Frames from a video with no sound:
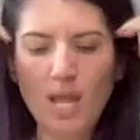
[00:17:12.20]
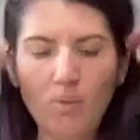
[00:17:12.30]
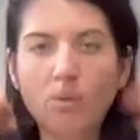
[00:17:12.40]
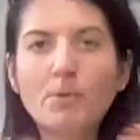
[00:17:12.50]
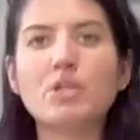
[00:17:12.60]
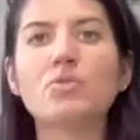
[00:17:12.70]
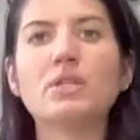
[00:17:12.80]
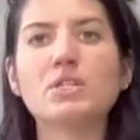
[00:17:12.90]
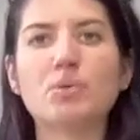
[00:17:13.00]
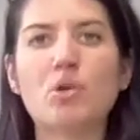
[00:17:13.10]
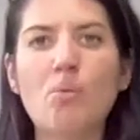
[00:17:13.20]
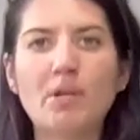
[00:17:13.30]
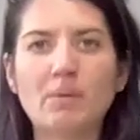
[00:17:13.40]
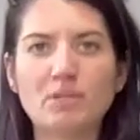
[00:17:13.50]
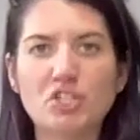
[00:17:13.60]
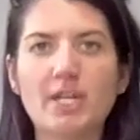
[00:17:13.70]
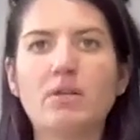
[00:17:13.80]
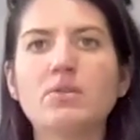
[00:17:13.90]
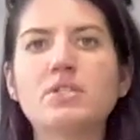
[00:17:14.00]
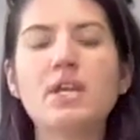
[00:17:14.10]
And when we are doing this, we're opening up the
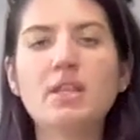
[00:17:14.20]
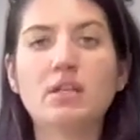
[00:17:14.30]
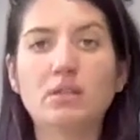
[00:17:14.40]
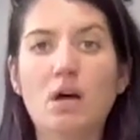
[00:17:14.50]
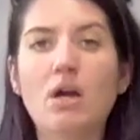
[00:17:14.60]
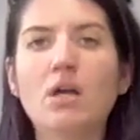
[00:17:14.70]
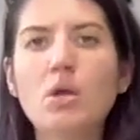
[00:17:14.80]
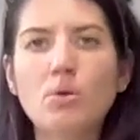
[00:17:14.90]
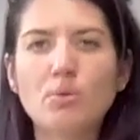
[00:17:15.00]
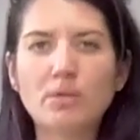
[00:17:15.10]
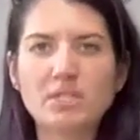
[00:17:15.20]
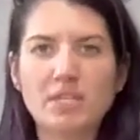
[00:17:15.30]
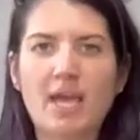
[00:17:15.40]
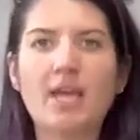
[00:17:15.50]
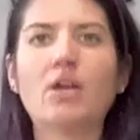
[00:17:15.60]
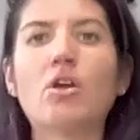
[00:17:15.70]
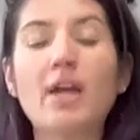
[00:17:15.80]
channels, the lung, we're releasing anger.